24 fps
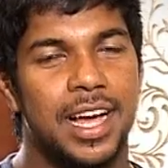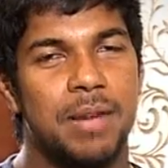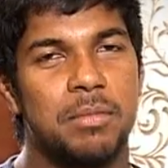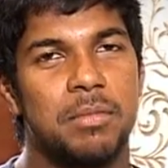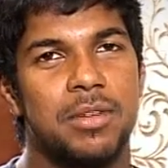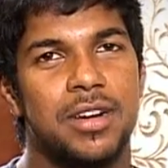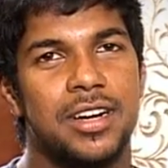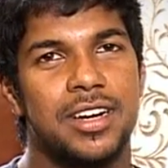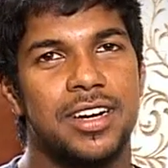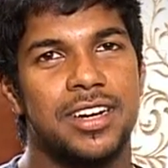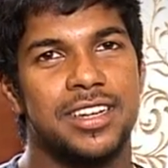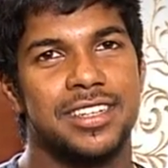
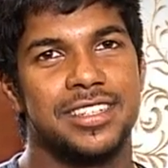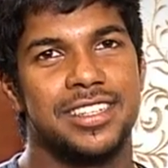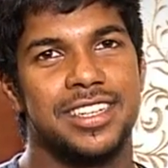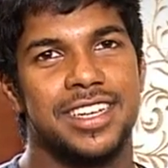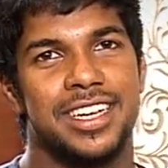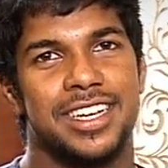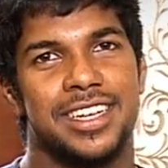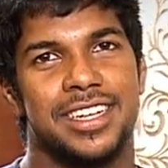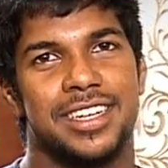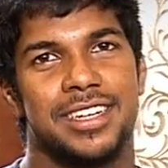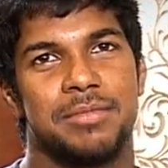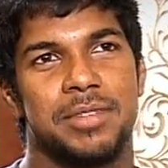
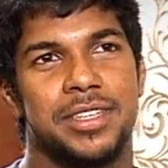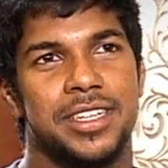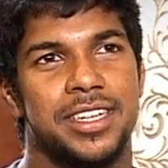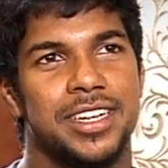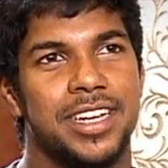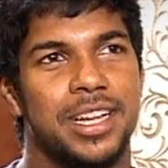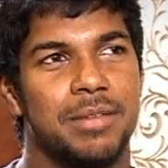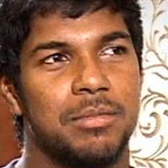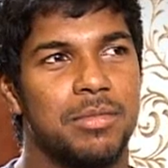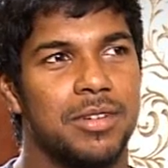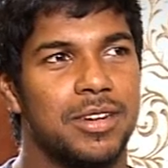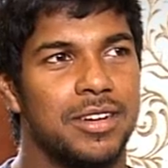
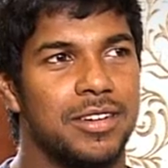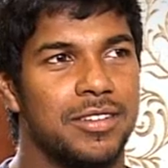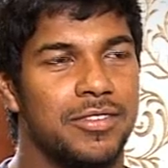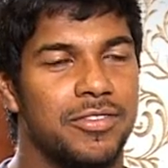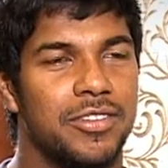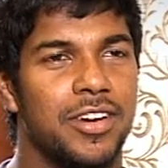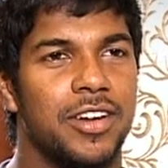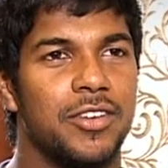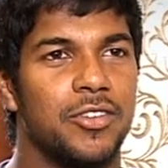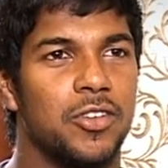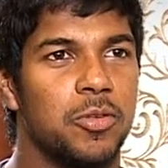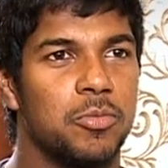Basically I'm a
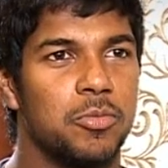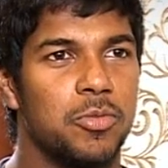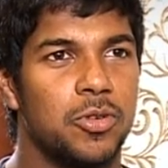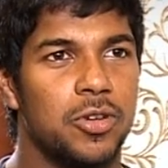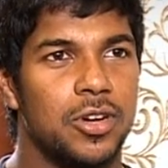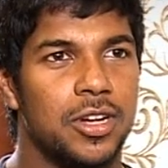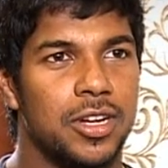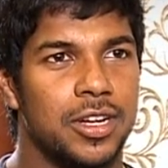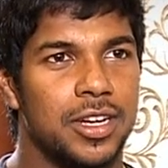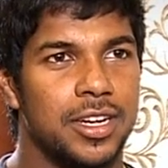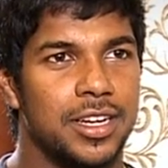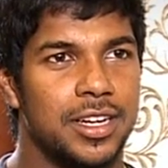front on
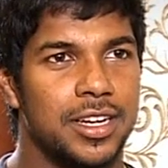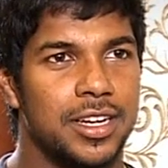bowler,